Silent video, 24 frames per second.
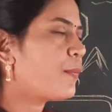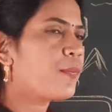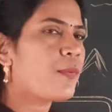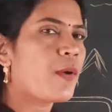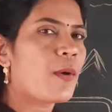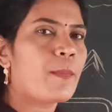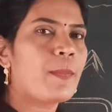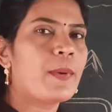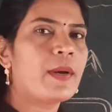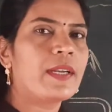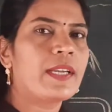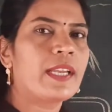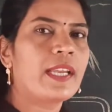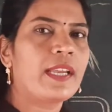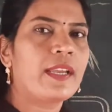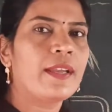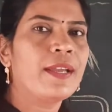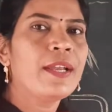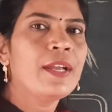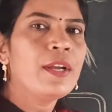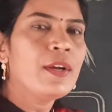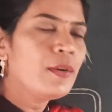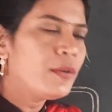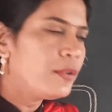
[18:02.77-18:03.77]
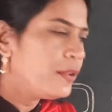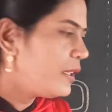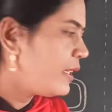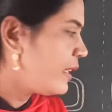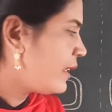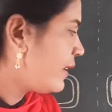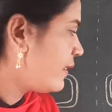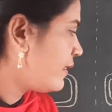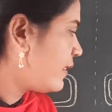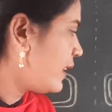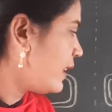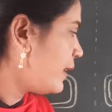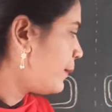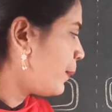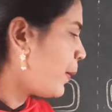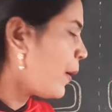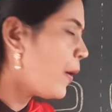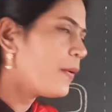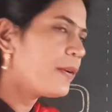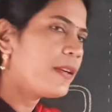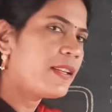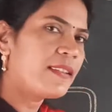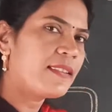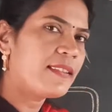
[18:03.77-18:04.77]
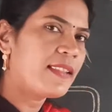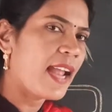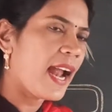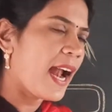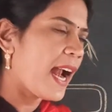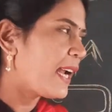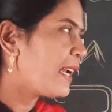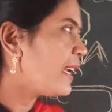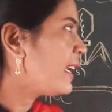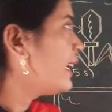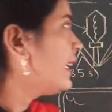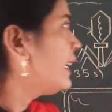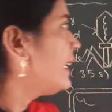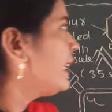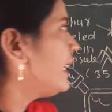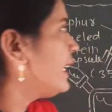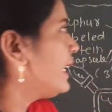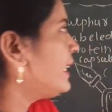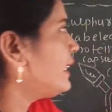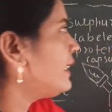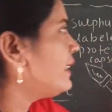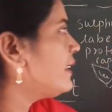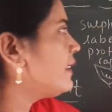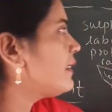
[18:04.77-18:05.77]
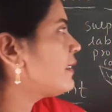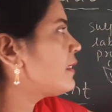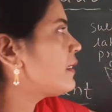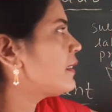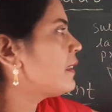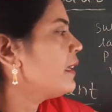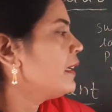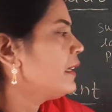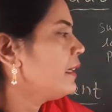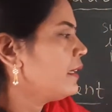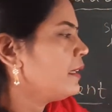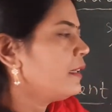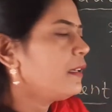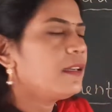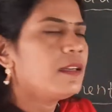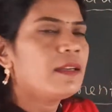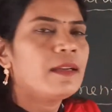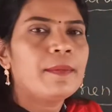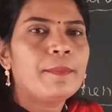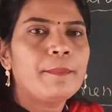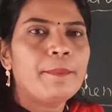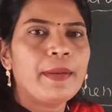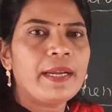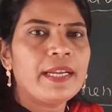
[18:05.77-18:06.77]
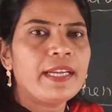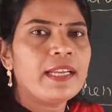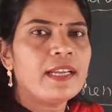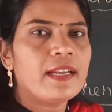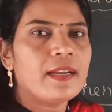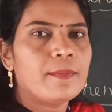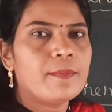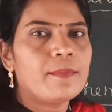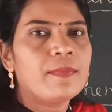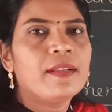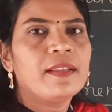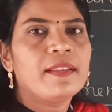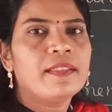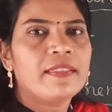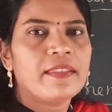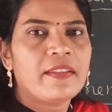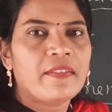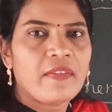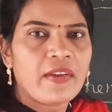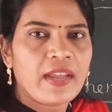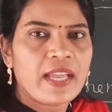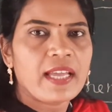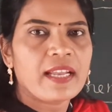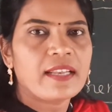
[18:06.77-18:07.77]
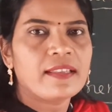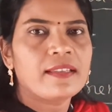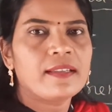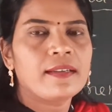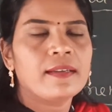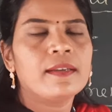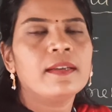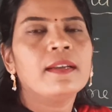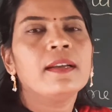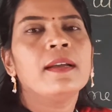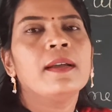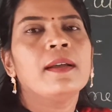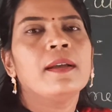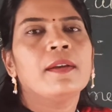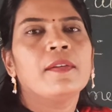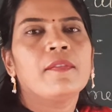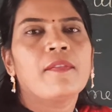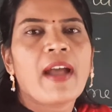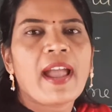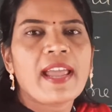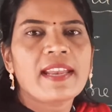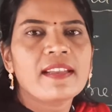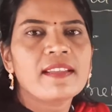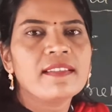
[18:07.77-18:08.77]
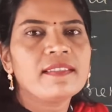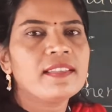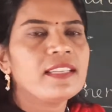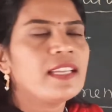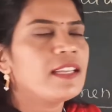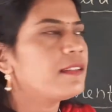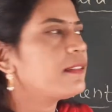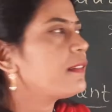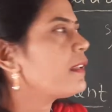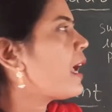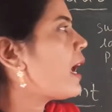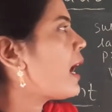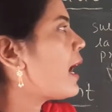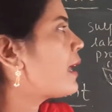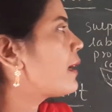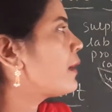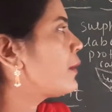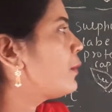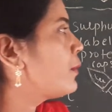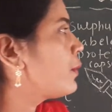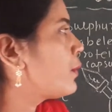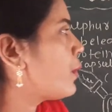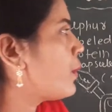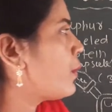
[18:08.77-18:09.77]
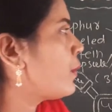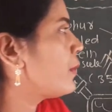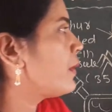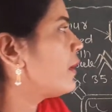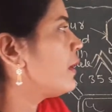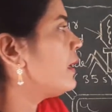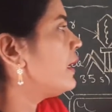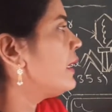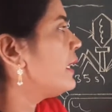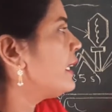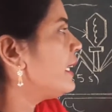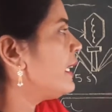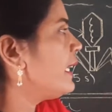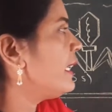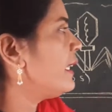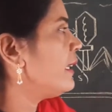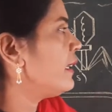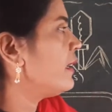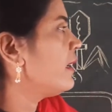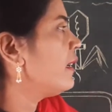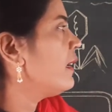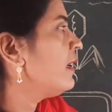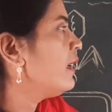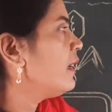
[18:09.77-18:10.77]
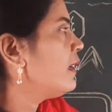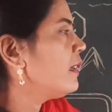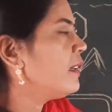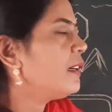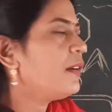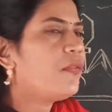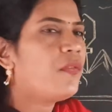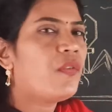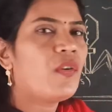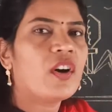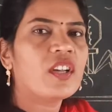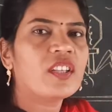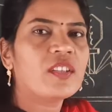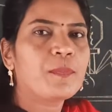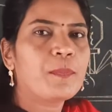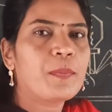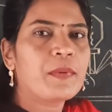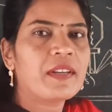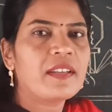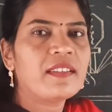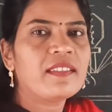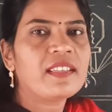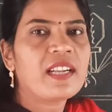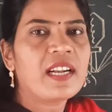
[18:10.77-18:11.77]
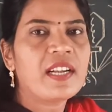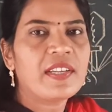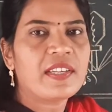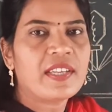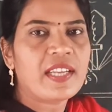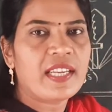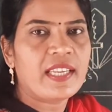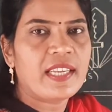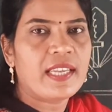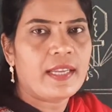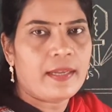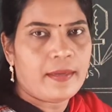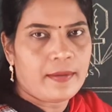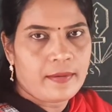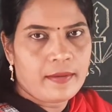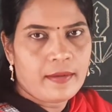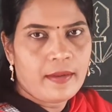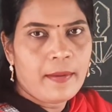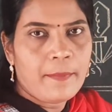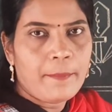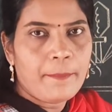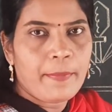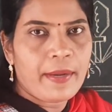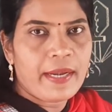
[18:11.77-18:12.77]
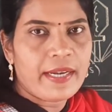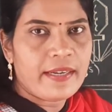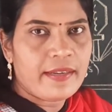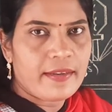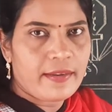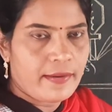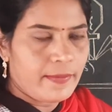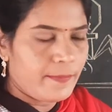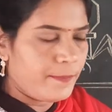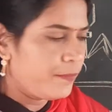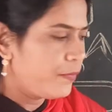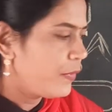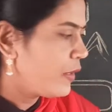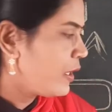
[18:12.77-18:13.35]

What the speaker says: property, the result found is that in this medium where the viruses are grown in a phosphorus containing medium,